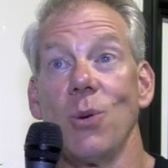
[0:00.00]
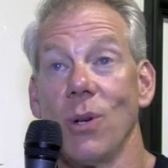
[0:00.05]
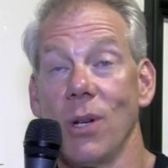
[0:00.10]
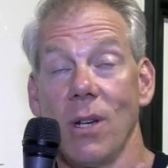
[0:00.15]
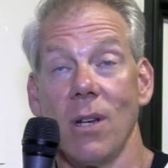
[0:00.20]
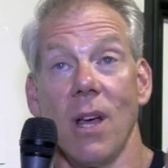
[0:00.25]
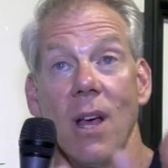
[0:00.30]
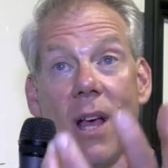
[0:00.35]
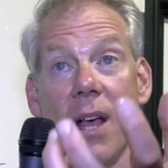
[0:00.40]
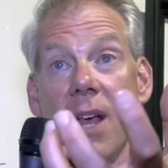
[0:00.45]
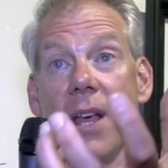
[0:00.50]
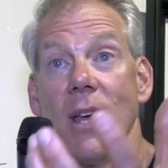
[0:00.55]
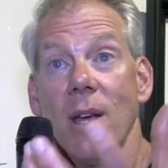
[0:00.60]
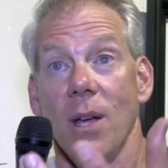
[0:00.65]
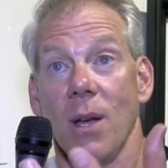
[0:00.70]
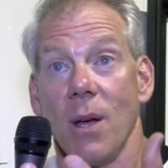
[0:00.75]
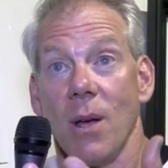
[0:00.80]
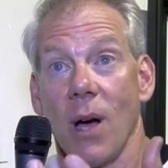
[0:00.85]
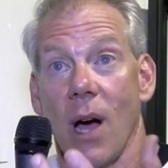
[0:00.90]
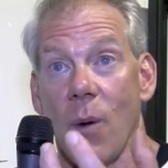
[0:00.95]

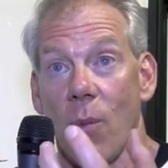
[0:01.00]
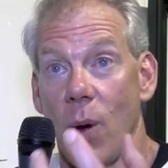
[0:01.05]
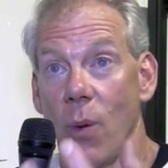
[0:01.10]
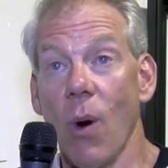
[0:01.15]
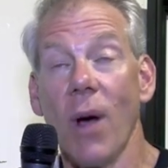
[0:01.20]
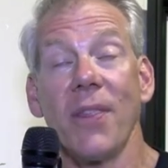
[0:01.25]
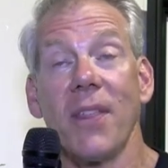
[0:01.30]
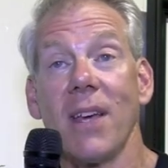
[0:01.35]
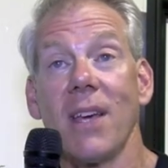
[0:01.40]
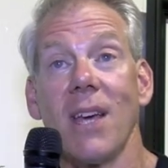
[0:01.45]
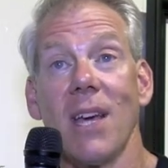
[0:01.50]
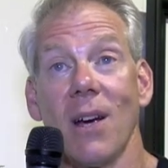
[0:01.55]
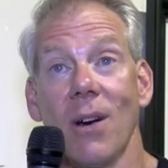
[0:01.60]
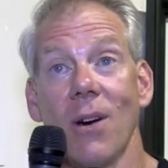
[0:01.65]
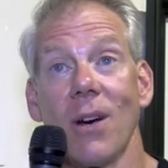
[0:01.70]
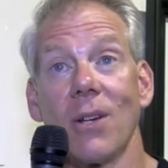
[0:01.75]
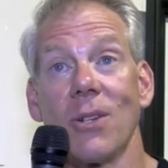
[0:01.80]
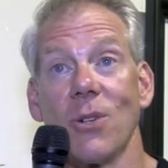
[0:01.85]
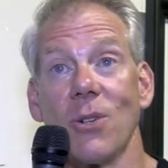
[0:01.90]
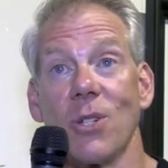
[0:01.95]
We want the
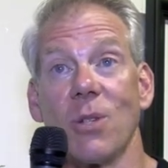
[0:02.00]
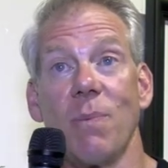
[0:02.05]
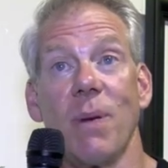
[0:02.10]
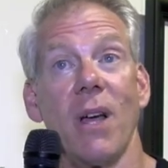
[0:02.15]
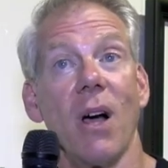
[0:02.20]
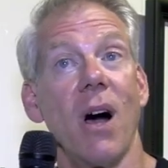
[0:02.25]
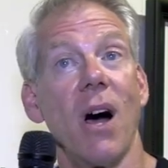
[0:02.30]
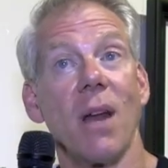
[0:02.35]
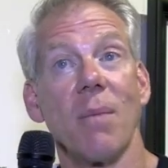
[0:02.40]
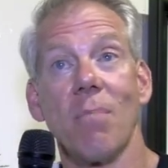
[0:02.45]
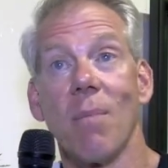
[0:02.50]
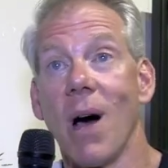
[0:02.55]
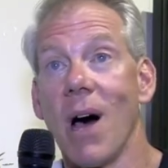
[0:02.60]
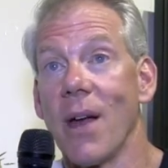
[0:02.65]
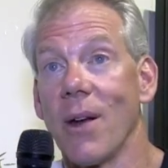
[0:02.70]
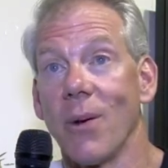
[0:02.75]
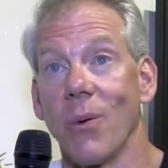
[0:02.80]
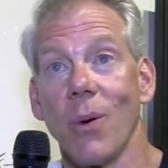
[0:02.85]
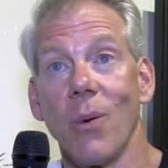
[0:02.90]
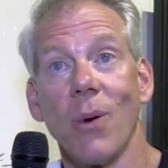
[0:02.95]
characters beyond
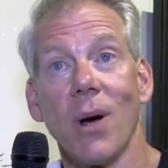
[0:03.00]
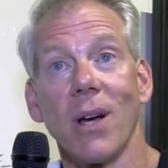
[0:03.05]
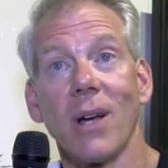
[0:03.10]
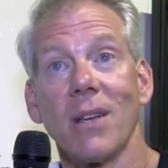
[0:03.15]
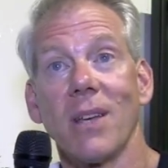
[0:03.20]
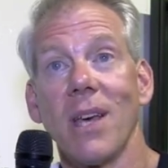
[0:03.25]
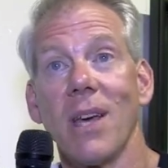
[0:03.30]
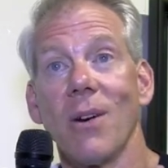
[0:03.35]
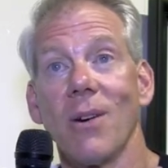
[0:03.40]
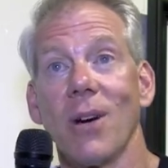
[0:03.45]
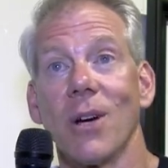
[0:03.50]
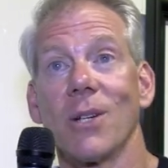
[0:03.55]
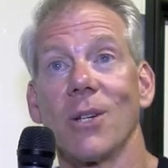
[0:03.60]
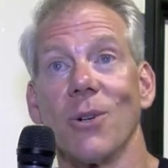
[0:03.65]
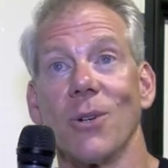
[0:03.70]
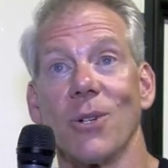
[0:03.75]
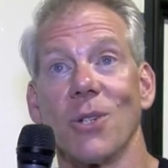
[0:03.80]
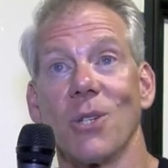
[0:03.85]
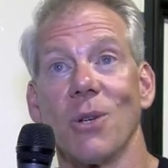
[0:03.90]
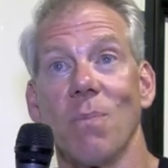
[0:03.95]
model. We want
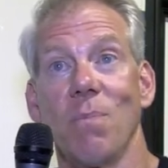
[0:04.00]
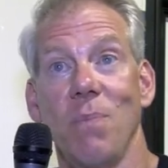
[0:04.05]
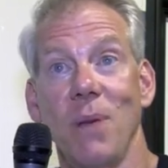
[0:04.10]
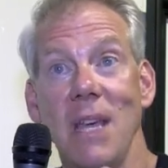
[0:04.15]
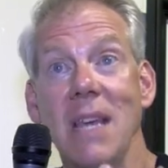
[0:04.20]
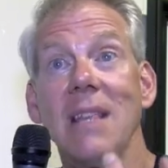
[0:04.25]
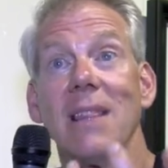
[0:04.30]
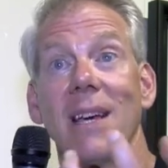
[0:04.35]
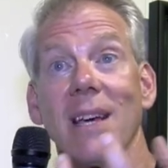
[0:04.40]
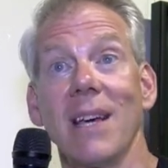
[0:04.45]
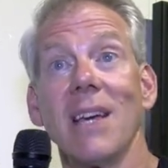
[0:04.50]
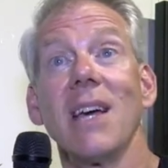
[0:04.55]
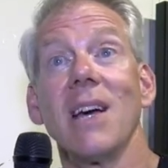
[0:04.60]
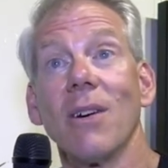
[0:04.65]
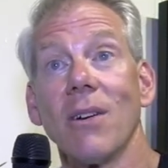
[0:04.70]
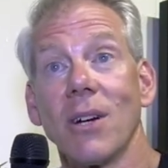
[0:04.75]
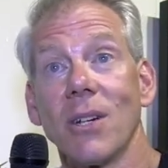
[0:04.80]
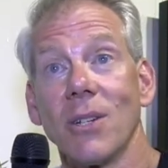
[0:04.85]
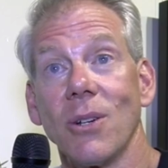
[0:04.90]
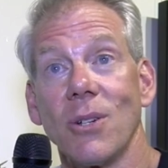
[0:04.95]
characters to be the
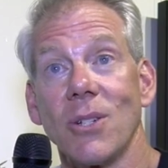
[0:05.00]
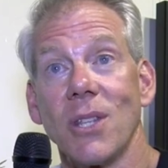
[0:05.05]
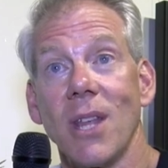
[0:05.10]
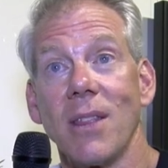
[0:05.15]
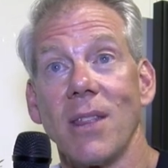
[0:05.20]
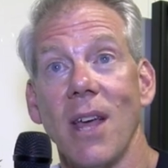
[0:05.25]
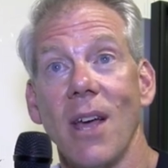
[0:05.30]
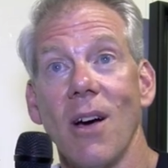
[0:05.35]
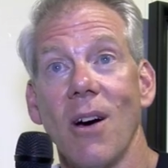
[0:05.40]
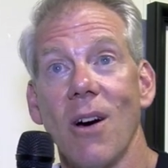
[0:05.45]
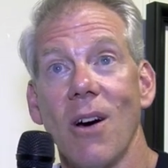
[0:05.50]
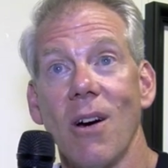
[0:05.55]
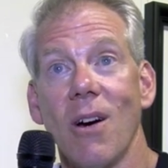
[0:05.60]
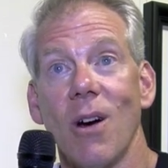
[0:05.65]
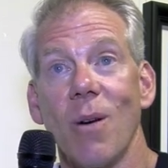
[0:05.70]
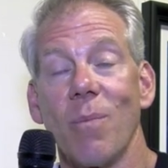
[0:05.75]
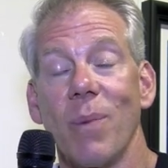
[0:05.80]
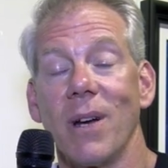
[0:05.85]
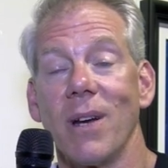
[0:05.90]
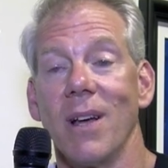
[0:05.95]
characters that they
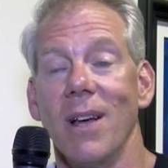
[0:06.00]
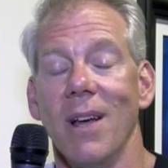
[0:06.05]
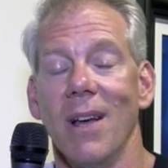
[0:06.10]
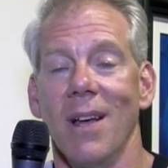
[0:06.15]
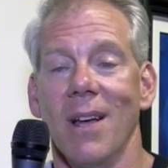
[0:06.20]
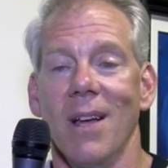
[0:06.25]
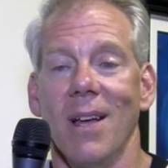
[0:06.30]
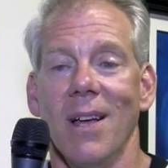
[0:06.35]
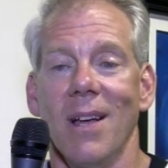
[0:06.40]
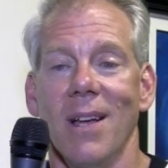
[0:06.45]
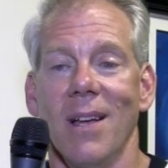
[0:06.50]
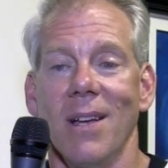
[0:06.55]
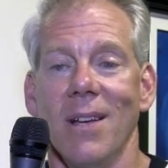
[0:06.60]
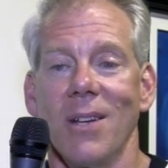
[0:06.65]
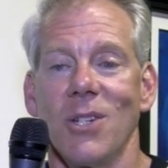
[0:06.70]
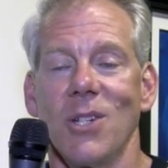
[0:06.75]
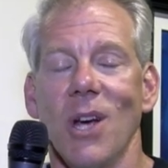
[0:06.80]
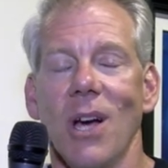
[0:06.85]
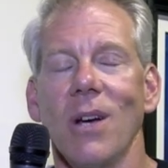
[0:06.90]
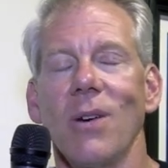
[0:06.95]
are. But
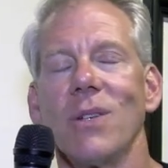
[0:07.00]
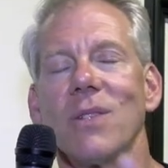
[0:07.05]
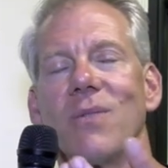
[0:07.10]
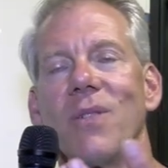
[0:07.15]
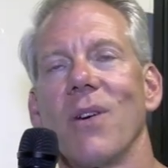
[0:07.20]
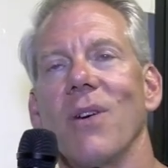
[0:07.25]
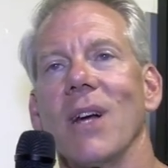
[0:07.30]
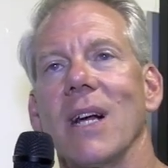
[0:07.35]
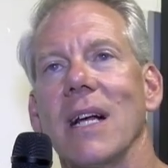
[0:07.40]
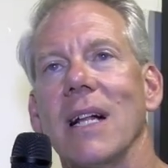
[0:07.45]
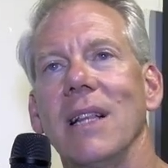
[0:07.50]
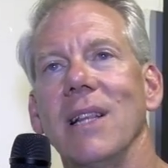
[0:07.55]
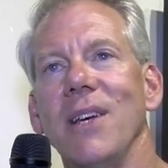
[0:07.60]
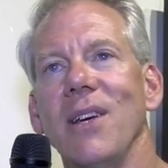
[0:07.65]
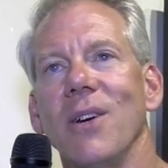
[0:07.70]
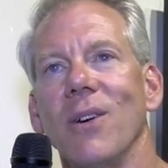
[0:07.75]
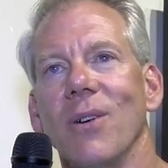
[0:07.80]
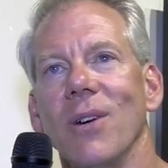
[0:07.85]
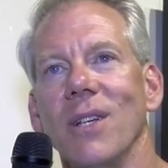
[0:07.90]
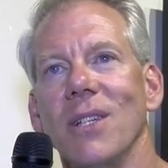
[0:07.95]
Chuck was very
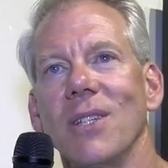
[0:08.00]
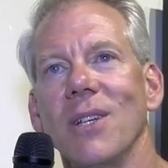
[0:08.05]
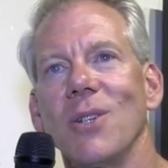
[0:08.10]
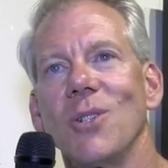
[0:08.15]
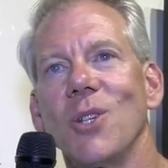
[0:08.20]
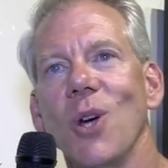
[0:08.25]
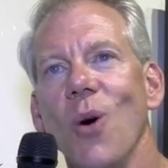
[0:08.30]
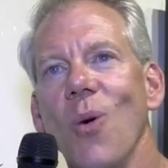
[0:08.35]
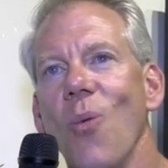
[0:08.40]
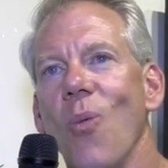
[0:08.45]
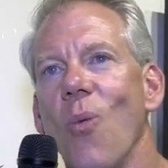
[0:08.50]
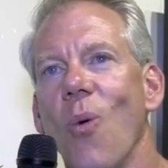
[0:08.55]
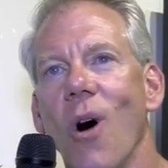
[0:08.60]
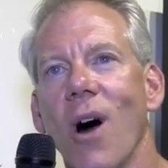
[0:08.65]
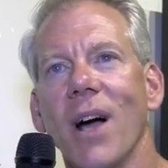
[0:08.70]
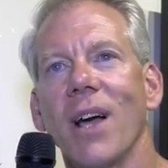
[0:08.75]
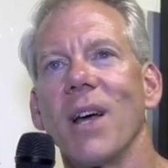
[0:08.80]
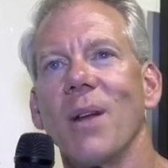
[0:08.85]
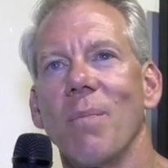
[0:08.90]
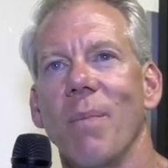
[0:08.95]
clear. He said, don't
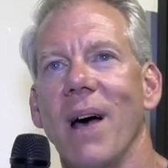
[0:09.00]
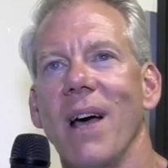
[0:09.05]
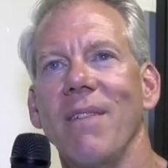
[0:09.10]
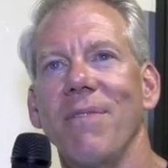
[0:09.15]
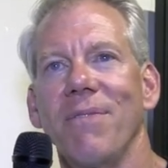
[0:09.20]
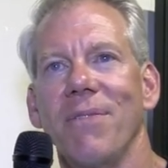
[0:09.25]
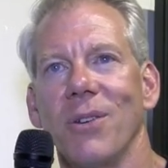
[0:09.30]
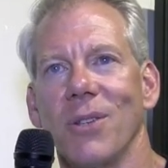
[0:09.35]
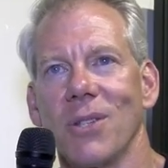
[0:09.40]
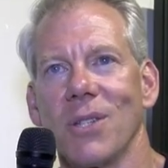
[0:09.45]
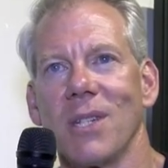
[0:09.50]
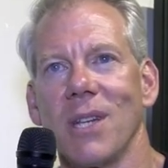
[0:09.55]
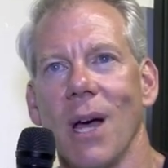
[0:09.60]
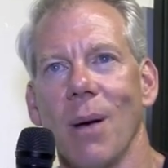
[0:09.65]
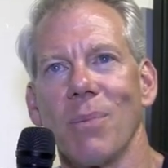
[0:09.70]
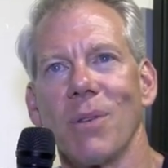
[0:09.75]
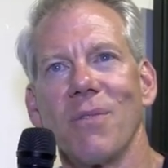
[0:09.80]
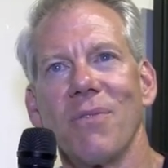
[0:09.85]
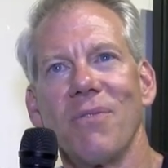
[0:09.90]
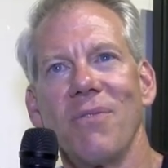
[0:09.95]
walk in my
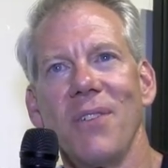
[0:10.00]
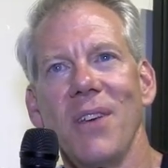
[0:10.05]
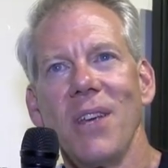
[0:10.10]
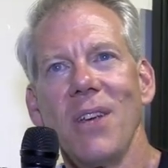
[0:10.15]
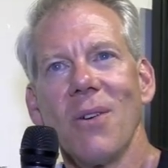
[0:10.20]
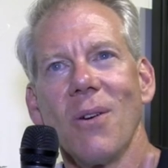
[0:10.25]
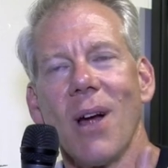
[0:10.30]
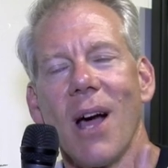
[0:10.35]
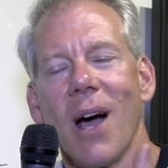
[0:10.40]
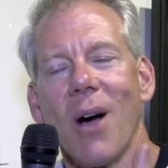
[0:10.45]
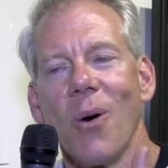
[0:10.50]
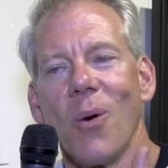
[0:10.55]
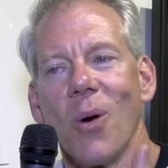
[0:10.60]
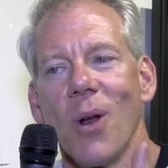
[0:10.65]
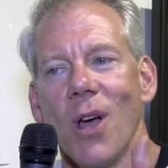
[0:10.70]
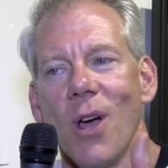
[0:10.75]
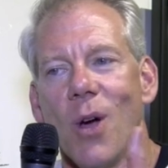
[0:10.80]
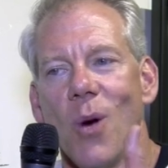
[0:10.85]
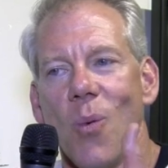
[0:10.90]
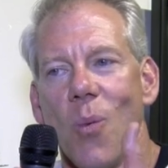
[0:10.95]
footsteps. Figure out
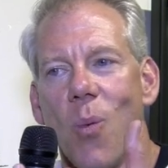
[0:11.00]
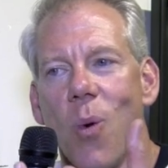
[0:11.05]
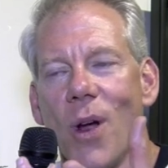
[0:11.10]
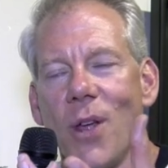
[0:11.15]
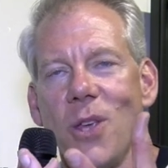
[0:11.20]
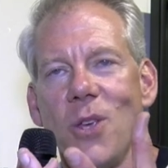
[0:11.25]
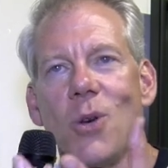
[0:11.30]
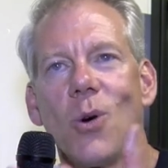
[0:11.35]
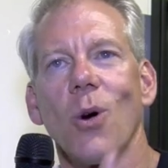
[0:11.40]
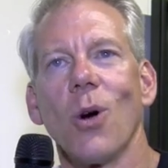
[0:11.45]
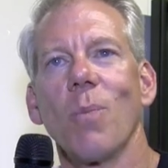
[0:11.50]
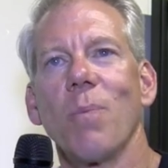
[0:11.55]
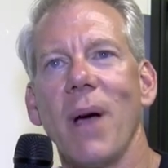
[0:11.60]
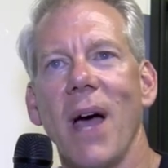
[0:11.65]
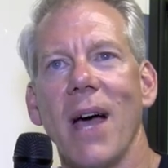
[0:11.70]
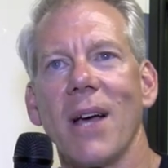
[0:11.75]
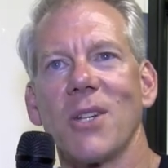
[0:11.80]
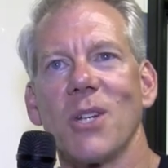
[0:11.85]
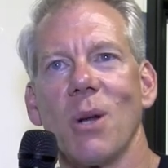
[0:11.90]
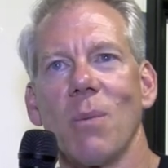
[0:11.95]
what you're
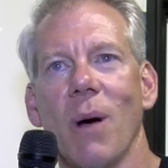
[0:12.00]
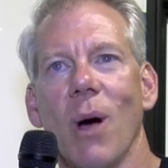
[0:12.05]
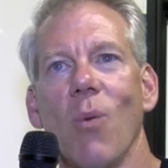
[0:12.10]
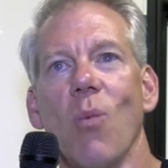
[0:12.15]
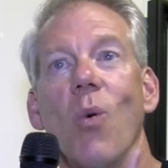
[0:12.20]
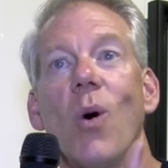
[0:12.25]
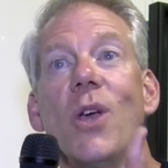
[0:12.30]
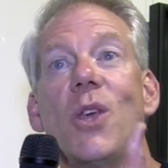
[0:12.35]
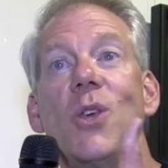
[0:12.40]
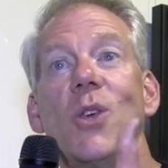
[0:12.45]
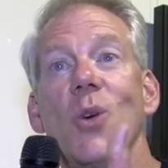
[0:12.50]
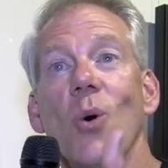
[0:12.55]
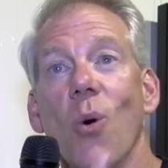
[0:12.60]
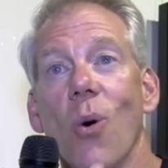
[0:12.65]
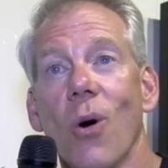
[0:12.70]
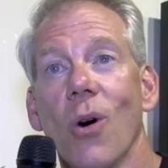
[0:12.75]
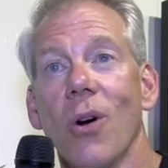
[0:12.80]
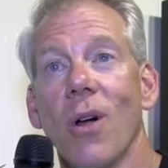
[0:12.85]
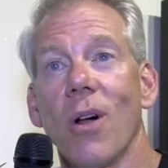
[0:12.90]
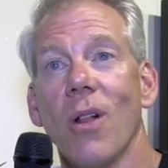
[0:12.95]
passionate about, what
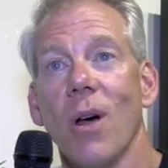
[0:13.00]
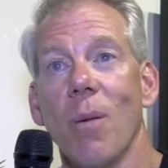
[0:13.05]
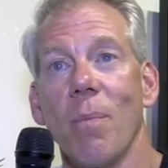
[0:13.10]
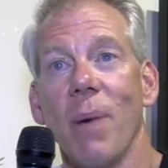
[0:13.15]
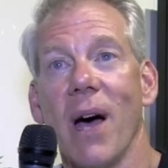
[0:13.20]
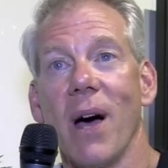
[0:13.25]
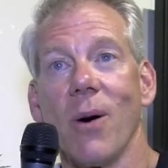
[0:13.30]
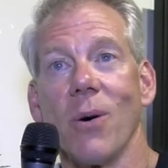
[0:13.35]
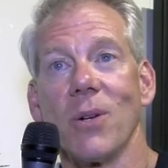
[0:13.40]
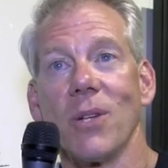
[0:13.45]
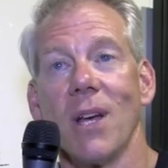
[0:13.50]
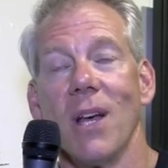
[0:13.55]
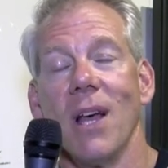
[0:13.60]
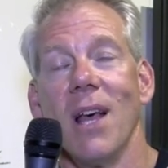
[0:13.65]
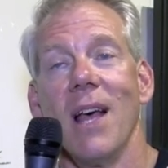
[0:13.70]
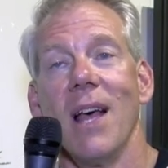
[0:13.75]
you're all about.